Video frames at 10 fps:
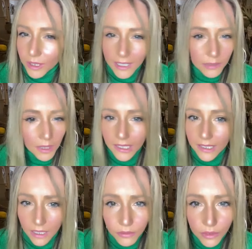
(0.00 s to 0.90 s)
dead
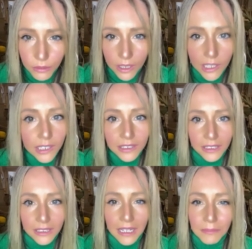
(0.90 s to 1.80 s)
bodies everywhere. And
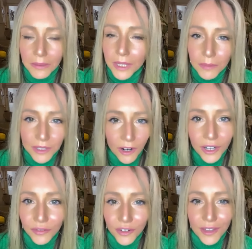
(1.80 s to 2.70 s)
I'm
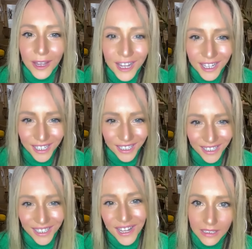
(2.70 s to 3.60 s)
sorry for
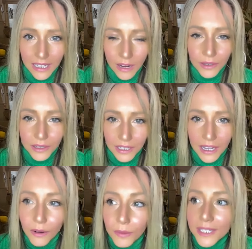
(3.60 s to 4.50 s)
how
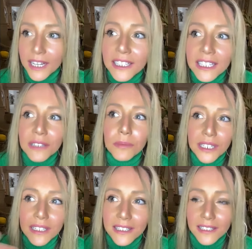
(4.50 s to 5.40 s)
I'm telling it,
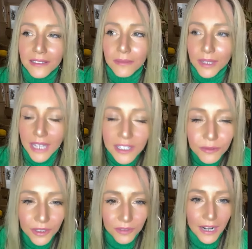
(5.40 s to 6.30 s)
but that's
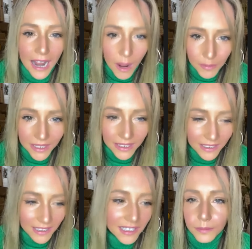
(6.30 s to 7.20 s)
what happened.
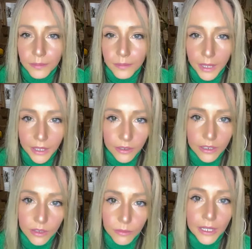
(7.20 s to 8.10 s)

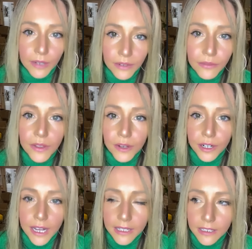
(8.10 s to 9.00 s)
So my
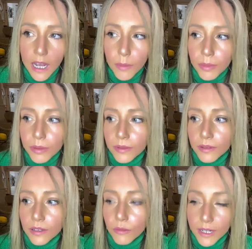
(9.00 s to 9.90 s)
grandfather ended up
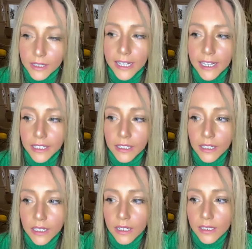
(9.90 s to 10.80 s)
one day
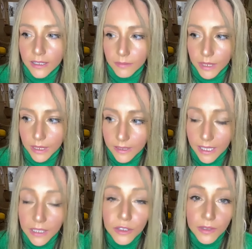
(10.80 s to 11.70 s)
being
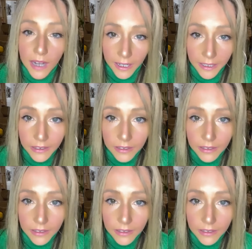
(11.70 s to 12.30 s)
sent to die